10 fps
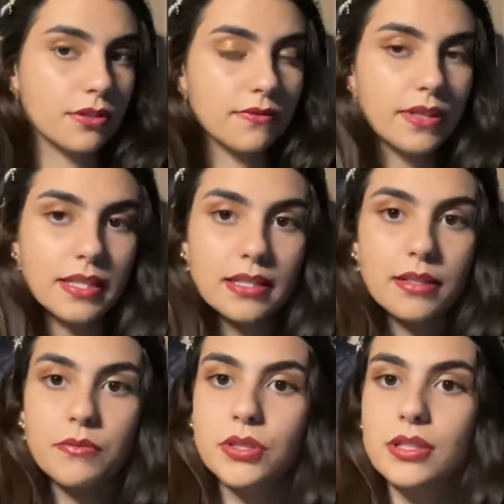visa,
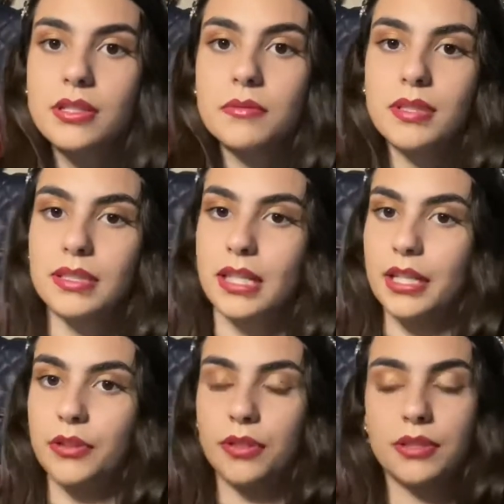which is something that
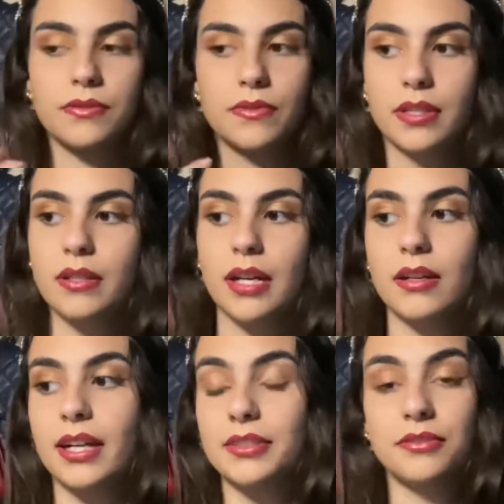you need to figure out.
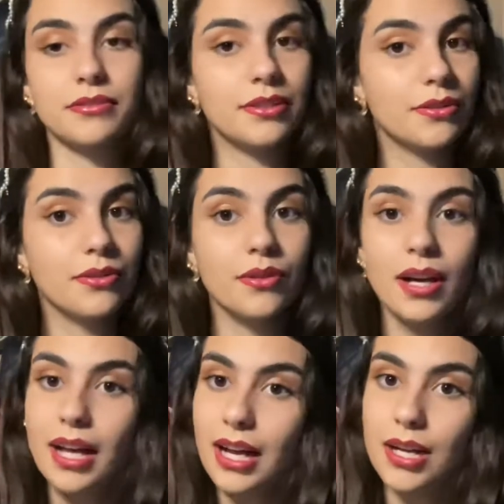I don't know
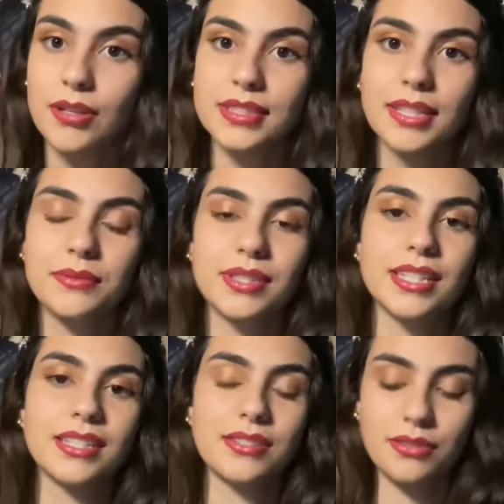how that
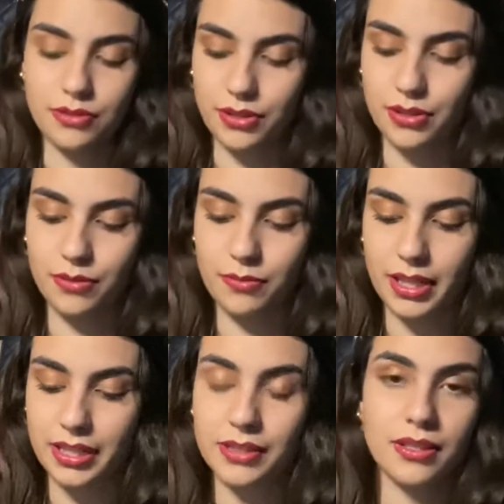works, so you might
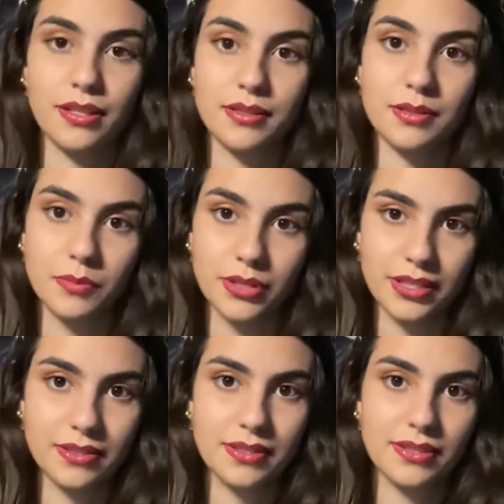need to ask someone
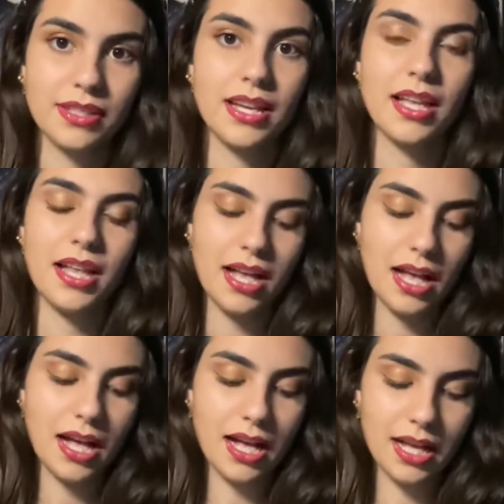else.
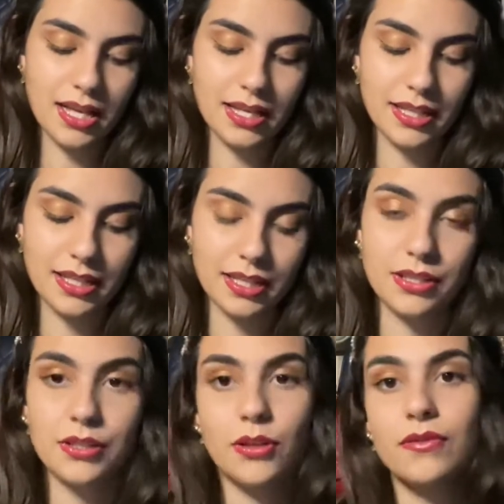And
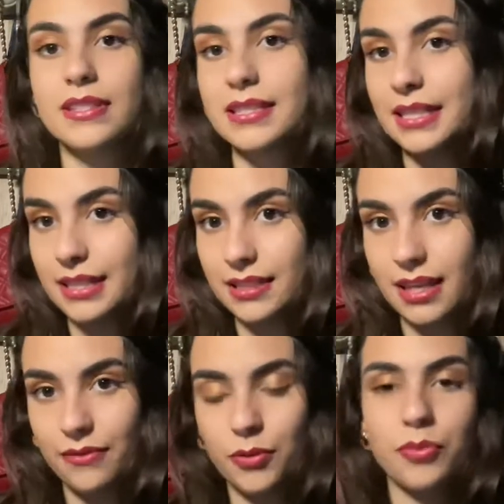you obviously need to
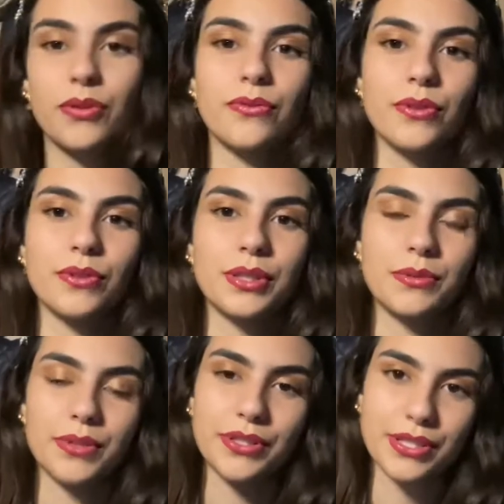have your portfolio,
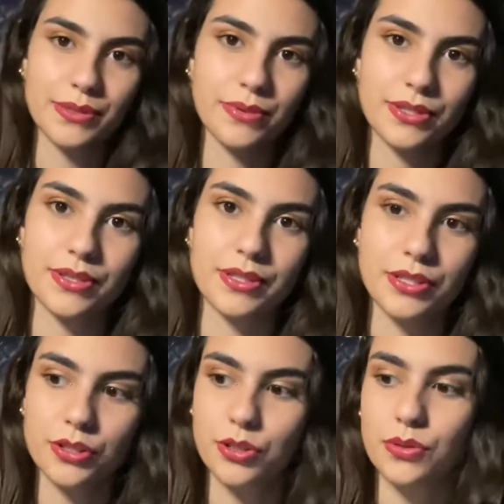which is what's going to
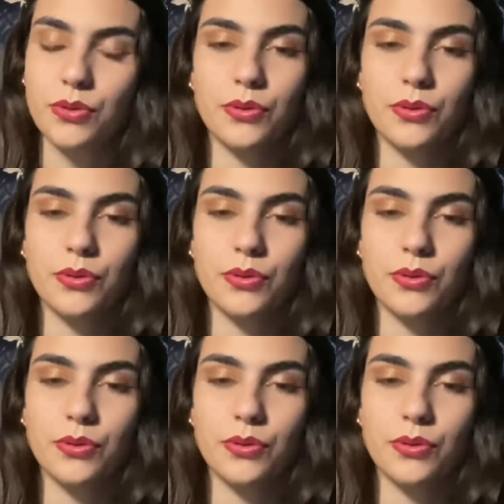show